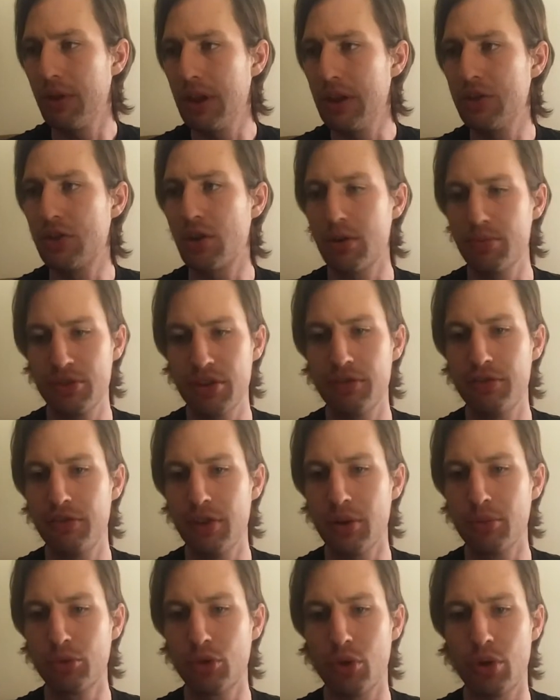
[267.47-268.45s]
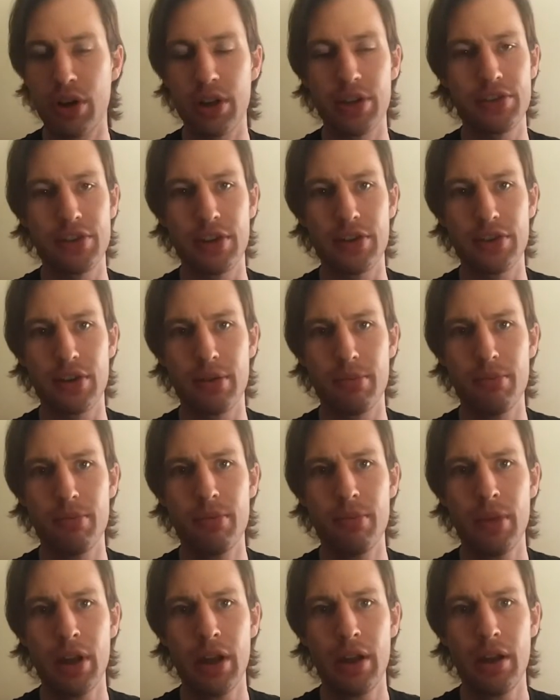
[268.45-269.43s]
In terms of film
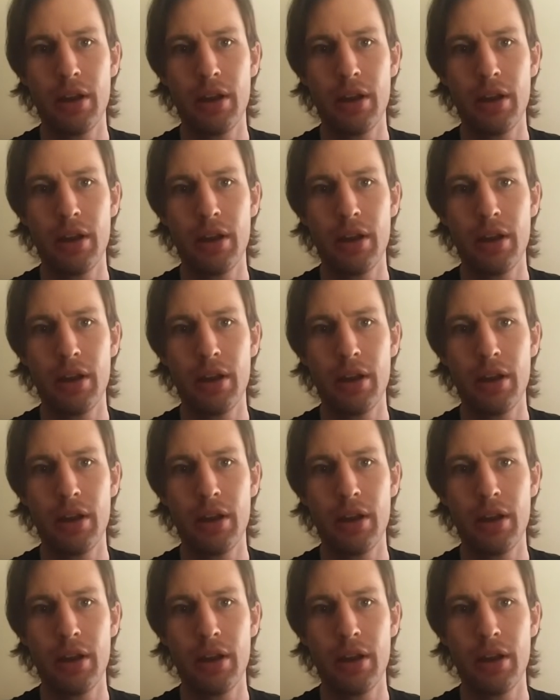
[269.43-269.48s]
criticism,